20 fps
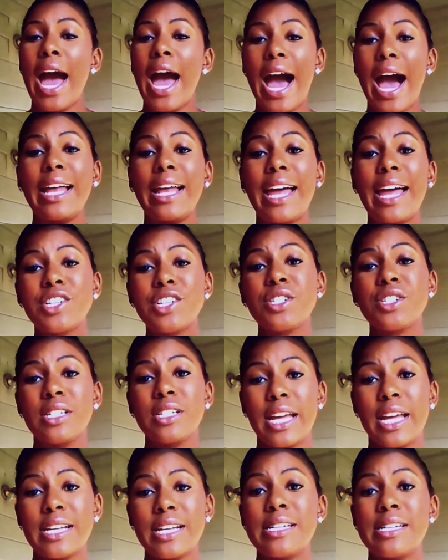I
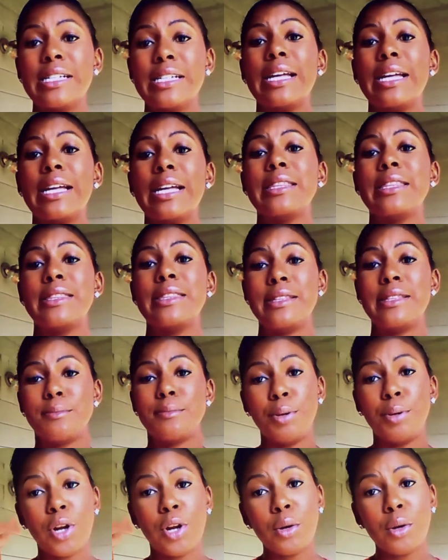actually like to
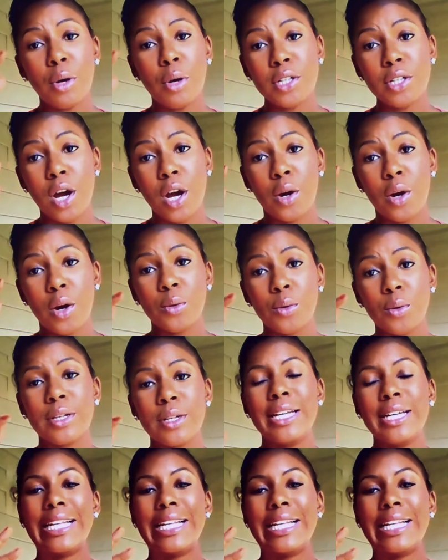put on one coat,